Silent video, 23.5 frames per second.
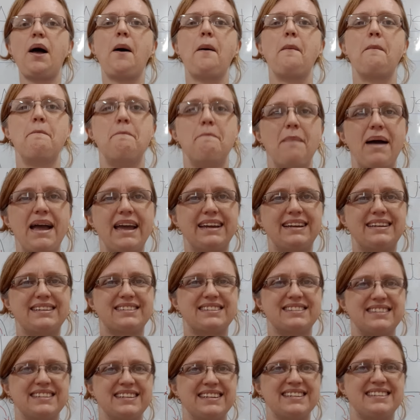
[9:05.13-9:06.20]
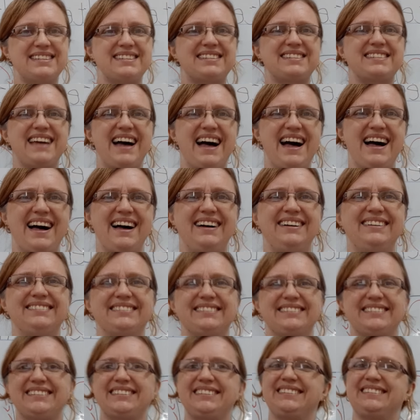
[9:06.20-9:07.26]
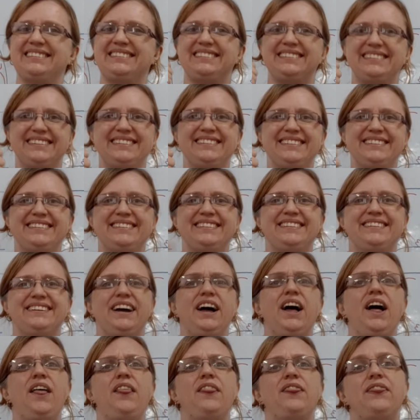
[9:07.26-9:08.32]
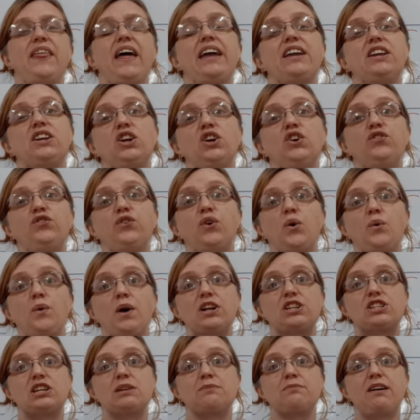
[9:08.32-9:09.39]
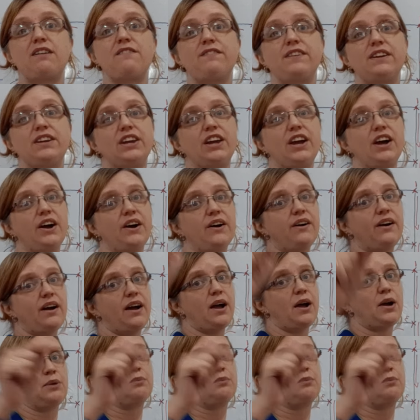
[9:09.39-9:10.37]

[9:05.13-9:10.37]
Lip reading: makes the sound. Thank you for watching my video.